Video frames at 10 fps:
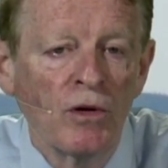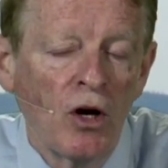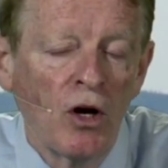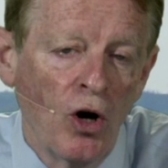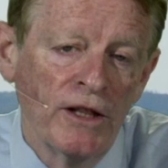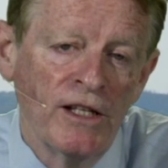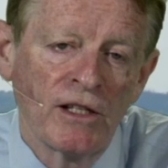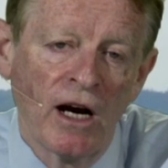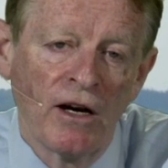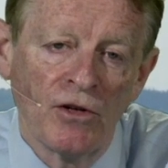All these
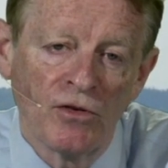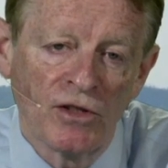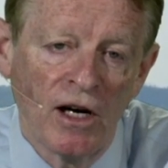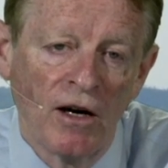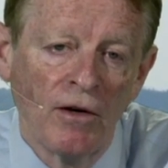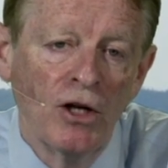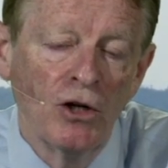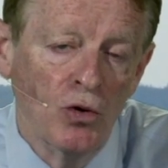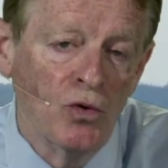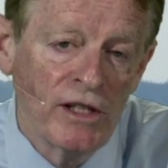carriers are
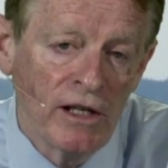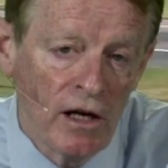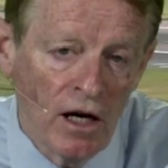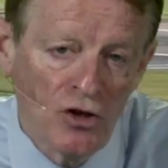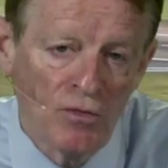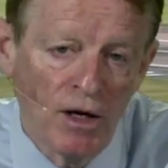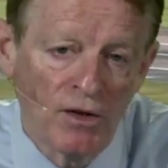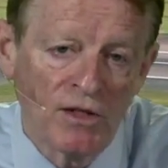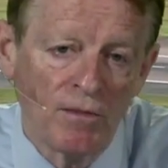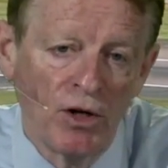losing large amounts
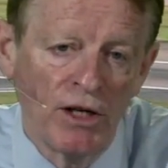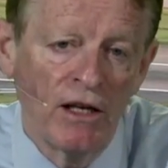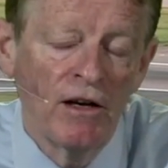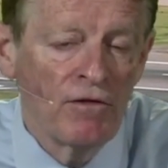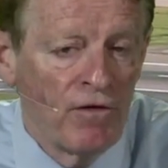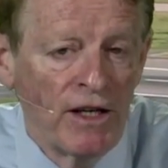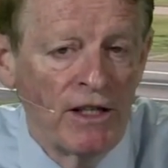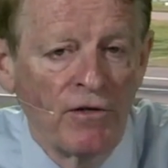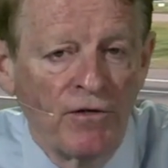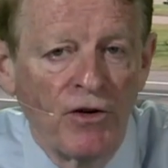of money, finding
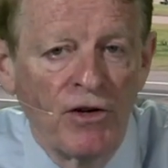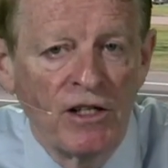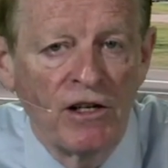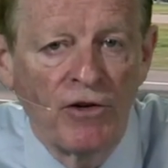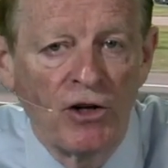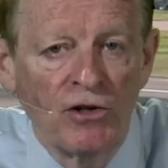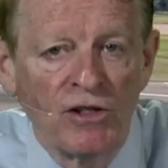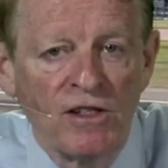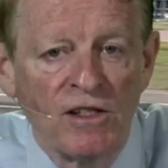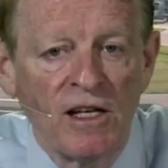it very difficult to
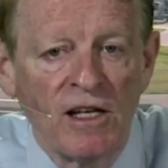sustain